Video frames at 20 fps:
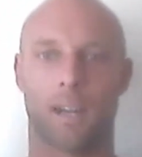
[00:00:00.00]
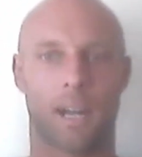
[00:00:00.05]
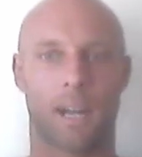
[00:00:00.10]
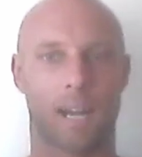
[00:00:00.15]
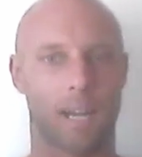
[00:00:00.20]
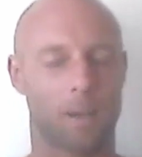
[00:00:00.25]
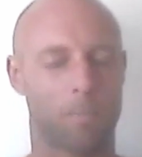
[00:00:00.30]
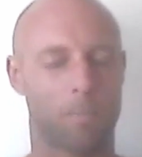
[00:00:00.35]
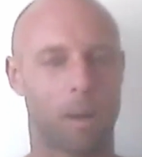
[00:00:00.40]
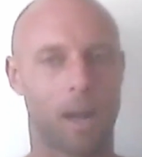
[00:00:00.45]

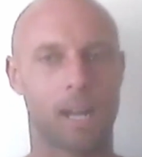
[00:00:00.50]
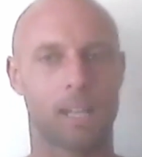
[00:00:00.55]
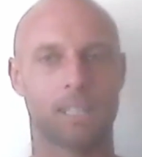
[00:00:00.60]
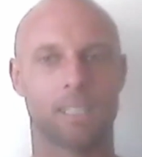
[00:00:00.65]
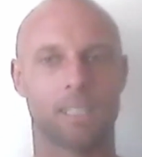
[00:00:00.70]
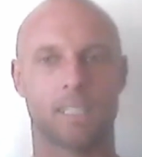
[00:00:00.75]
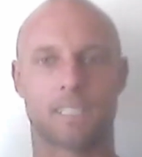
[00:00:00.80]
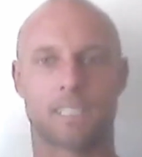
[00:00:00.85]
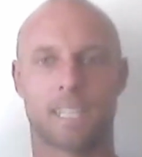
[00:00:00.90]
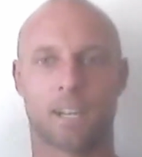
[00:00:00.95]
higher
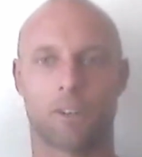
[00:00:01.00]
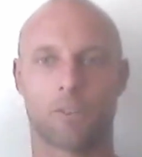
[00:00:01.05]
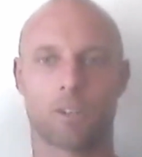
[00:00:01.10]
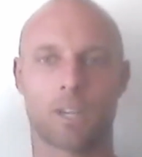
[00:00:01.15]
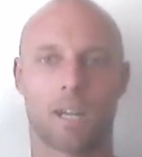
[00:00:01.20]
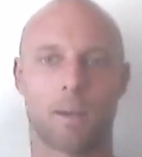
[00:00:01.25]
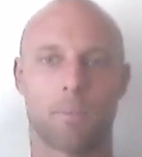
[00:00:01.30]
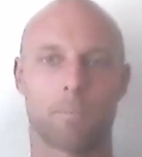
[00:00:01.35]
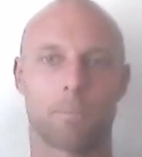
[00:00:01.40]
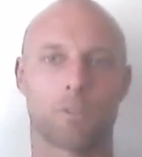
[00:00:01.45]
mileage, that'll
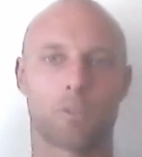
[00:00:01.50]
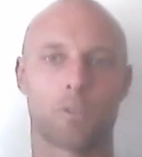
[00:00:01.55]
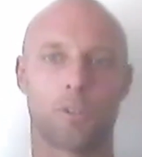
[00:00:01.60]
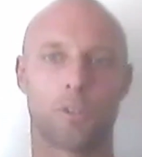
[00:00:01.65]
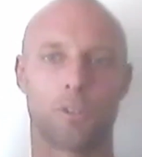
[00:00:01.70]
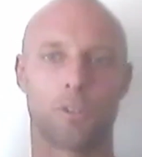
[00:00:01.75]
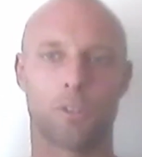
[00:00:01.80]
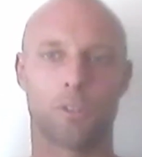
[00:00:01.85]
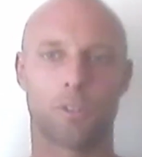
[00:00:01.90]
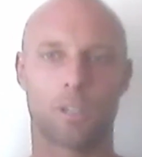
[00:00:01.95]
come
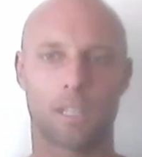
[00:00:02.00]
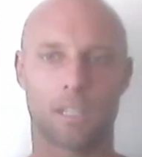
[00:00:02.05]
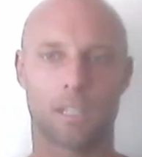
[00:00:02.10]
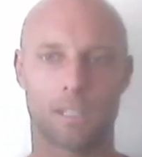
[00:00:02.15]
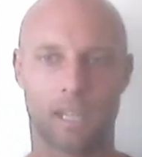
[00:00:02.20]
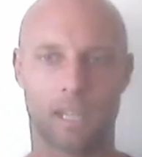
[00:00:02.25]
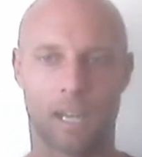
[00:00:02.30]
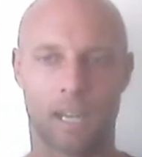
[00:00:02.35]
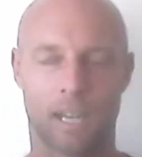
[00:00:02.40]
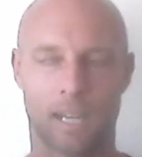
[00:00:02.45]
through
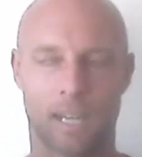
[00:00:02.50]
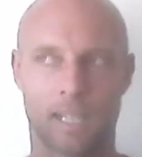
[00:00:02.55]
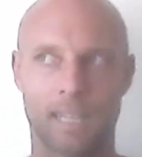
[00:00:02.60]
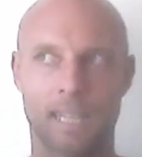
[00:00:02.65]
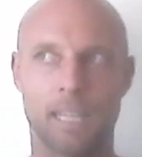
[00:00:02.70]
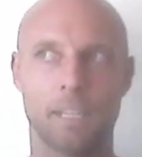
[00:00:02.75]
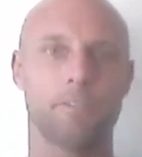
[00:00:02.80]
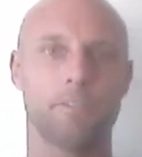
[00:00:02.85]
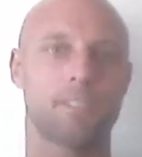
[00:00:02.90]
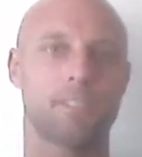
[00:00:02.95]

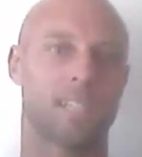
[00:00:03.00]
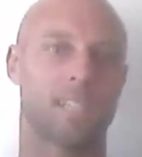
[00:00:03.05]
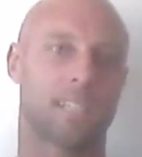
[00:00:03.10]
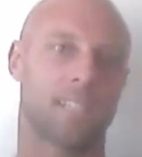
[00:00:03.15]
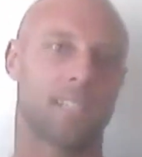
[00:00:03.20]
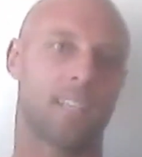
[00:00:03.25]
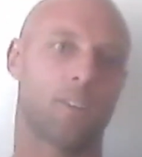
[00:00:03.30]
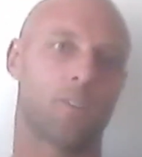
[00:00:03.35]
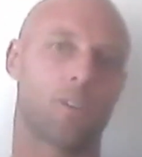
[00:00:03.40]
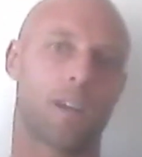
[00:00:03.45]

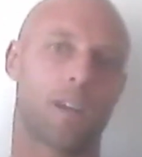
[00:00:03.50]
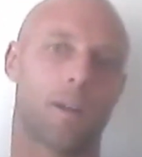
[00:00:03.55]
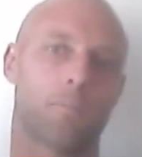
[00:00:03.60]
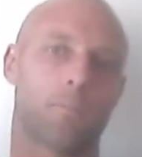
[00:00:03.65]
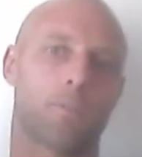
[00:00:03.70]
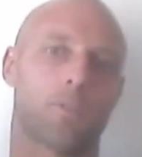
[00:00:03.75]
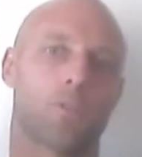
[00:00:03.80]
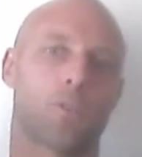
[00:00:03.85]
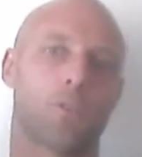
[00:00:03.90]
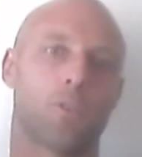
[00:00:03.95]
lifting, that'll
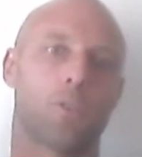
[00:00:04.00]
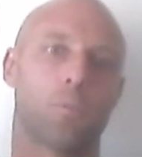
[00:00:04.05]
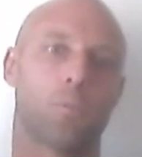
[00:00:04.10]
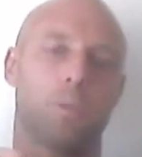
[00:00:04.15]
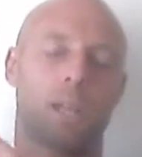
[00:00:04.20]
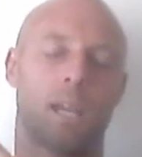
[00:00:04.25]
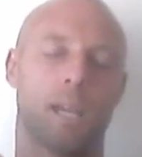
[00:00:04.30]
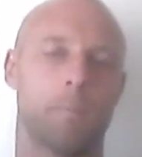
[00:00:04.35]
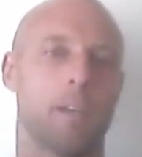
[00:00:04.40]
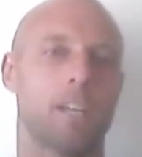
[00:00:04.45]
come through
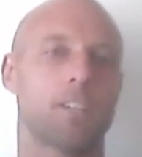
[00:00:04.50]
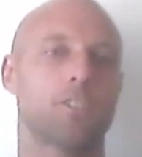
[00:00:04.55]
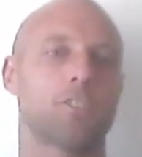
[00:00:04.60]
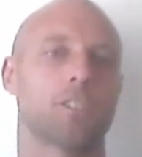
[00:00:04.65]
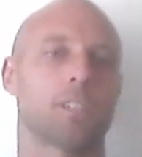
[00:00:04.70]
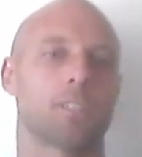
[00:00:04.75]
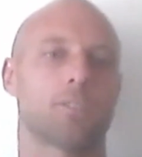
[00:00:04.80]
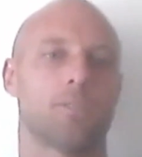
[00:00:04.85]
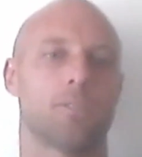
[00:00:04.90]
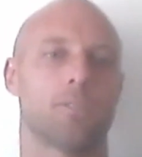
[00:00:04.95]

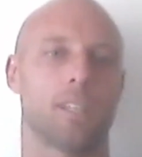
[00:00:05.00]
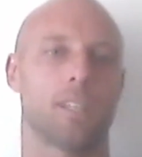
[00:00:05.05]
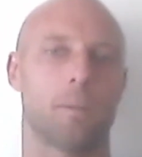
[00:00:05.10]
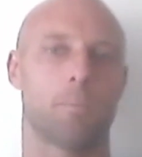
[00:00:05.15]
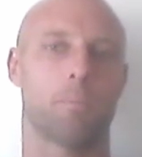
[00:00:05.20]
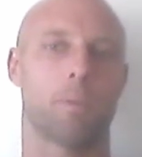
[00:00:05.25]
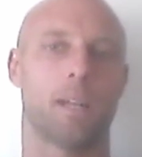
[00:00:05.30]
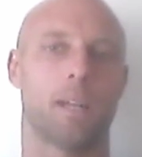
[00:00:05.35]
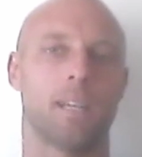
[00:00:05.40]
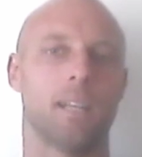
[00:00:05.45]
plyometrics and all
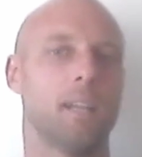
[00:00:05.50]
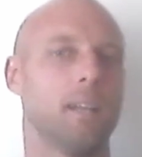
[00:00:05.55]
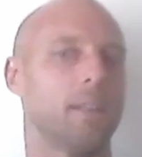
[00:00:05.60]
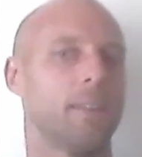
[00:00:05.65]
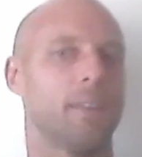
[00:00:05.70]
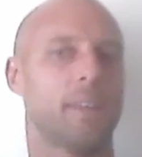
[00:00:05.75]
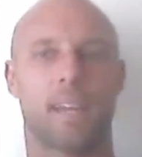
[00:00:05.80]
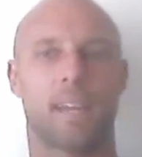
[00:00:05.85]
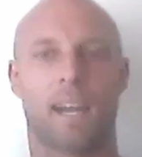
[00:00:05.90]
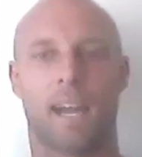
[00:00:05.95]
that. But
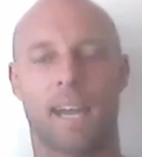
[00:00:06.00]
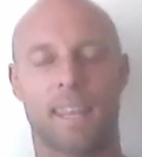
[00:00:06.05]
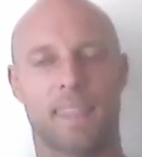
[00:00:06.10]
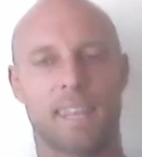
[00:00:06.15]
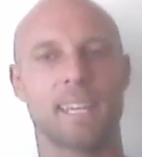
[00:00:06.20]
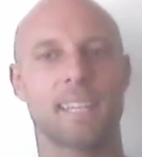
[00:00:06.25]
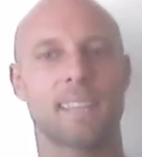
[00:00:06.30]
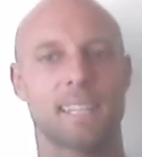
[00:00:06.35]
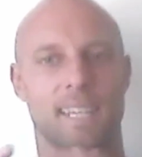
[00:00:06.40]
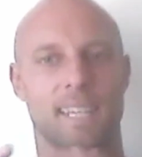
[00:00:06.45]
I
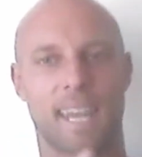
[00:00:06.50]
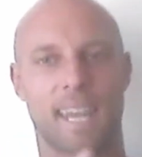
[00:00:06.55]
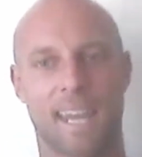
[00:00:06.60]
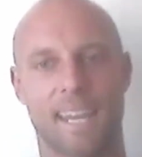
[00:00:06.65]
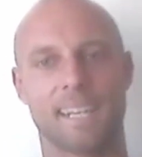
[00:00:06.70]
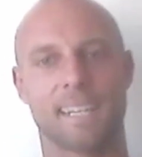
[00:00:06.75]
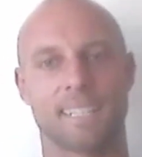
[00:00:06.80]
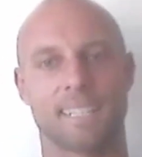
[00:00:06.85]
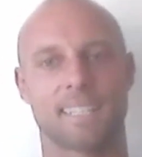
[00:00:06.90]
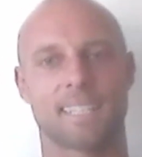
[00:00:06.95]
think the
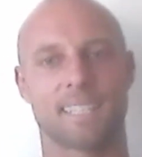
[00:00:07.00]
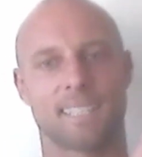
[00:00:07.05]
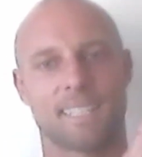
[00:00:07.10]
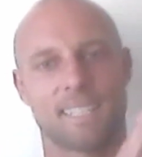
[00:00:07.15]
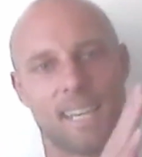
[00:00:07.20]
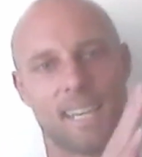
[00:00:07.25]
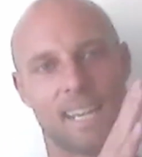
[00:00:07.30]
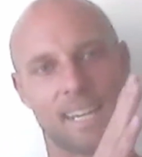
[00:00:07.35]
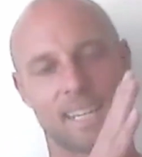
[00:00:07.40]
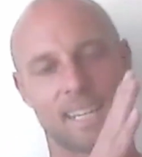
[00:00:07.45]
cadence
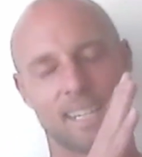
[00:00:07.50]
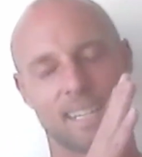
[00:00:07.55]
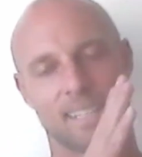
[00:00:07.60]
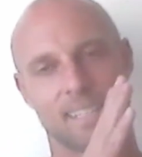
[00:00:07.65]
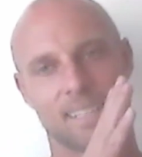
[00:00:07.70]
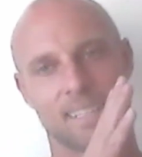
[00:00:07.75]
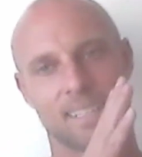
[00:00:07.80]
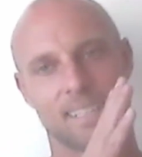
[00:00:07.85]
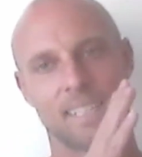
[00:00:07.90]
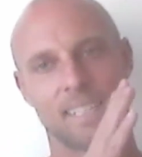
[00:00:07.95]
is like
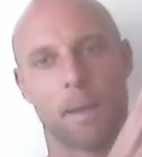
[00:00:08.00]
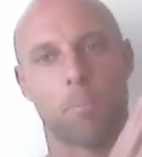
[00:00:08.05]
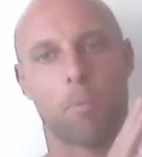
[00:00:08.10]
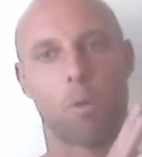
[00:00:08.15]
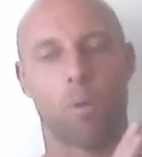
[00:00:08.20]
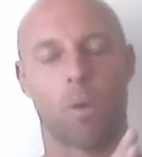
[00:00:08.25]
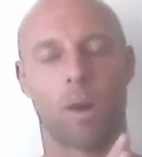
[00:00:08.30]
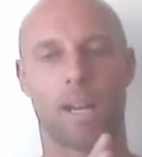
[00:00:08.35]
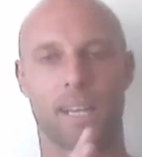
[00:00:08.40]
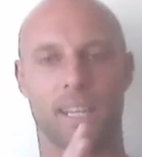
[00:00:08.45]

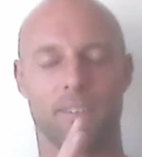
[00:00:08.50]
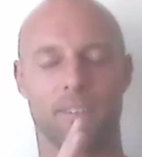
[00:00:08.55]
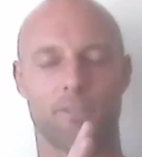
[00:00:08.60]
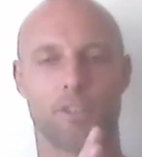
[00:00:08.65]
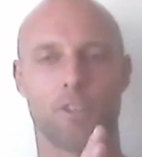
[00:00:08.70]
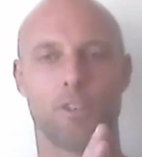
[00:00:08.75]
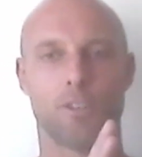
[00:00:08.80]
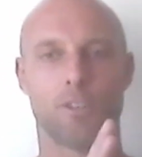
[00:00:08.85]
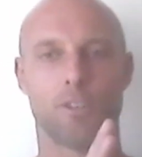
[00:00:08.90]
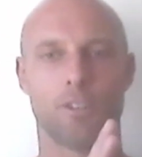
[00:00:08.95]
number one.
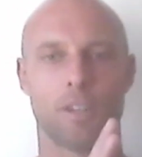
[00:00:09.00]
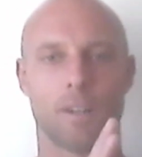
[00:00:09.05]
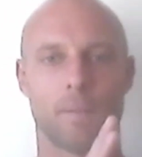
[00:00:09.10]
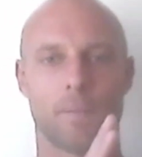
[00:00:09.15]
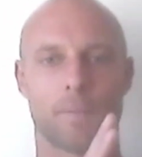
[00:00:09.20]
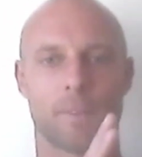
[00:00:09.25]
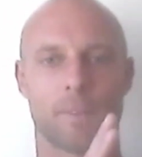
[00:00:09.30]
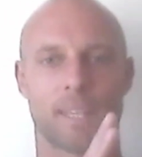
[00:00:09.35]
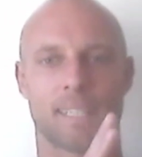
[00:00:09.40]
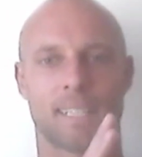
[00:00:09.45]

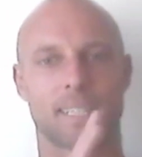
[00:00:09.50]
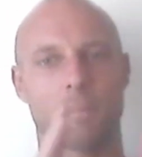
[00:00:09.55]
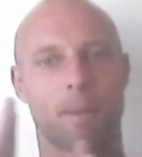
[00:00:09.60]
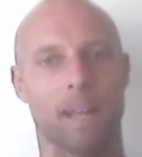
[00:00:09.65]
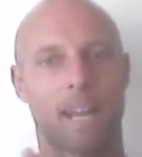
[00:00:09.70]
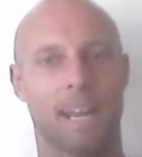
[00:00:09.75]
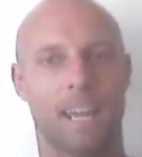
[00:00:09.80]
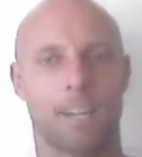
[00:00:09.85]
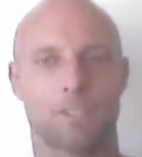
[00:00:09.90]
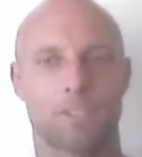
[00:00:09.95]
It doesn't
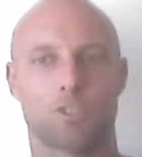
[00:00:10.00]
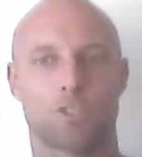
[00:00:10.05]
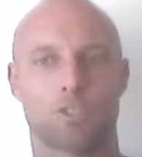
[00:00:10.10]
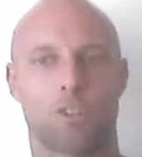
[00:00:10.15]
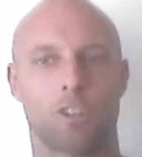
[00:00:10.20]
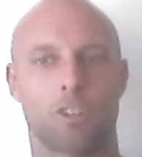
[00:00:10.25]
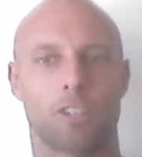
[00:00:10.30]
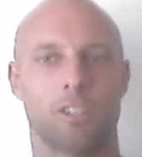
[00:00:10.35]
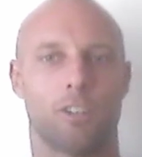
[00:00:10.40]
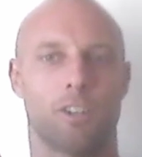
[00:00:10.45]
matter how
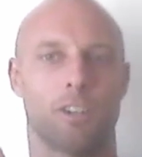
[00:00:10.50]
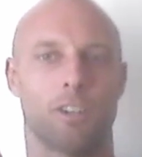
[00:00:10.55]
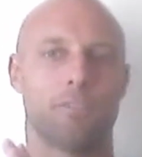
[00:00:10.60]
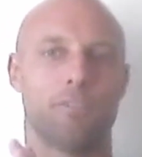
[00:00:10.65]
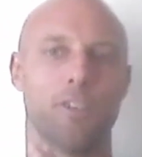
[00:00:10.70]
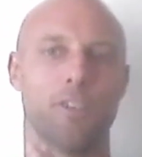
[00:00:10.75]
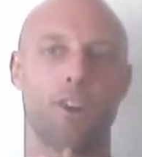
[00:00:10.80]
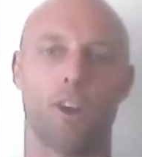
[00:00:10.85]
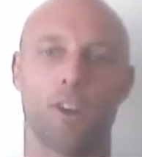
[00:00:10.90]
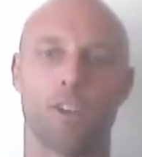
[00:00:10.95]
strong you are,
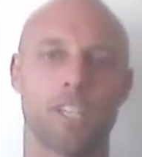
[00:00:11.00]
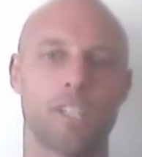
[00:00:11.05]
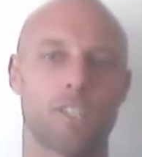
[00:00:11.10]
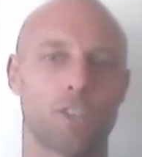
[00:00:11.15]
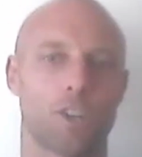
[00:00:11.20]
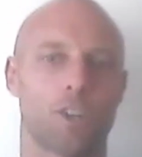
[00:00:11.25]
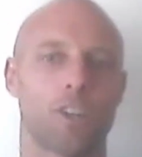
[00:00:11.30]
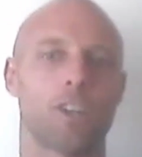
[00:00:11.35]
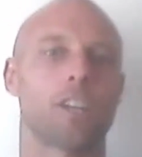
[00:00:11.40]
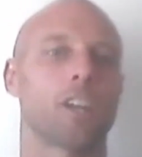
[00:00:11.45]
if you're only
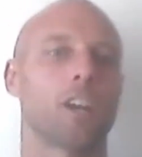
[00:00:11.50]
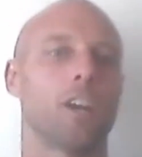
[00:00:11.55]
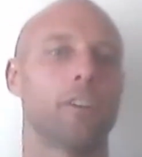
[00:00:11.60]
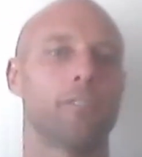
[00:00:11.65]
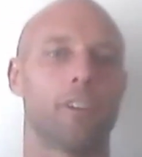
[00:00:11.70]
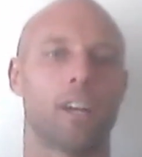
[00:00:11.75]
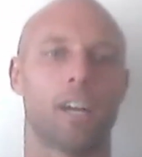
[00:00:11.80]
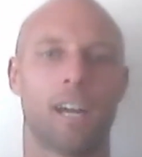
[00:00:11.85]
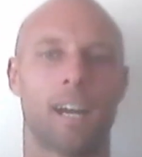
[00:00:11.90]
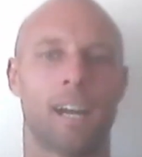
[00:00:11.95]
turning
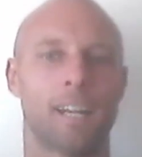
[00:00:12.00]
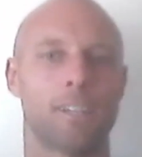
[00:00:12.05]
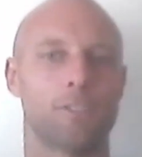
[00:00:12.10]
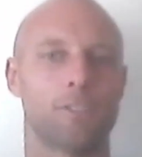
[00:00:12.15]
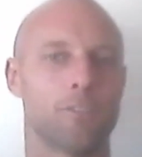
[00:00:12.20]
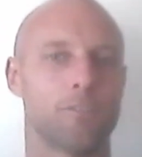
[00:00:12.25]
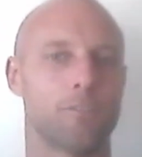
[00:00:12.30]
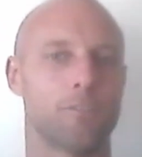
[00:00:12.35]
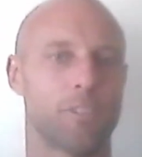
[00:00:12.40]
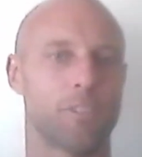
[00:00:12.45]
over
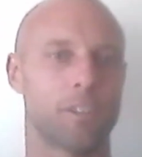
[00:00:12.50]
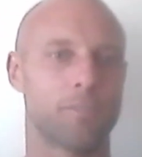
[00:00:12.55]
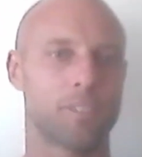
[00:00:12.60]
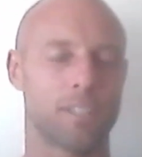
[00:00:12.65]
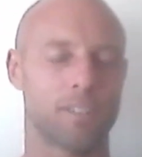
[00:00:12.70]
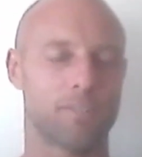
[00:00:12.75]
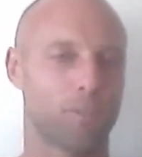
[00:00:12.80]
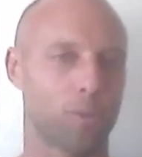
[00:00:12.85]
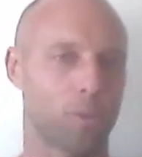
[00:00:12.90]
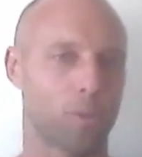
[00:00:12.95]

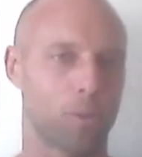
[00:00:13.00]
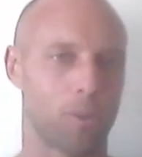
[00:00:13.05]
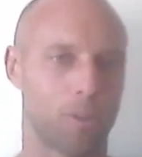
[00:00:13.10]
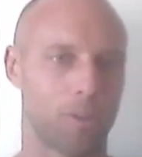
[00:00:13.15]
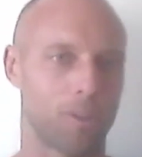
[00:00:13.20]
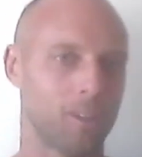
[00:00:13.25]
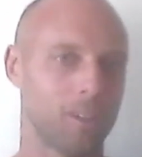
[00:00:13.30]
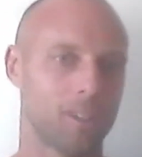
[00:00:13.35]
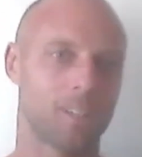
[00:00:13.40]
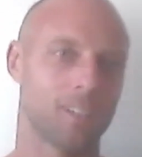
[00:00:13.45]

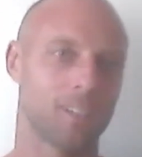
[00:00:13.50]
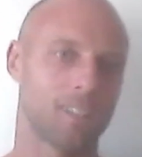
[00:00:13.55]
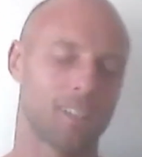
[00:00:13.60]
154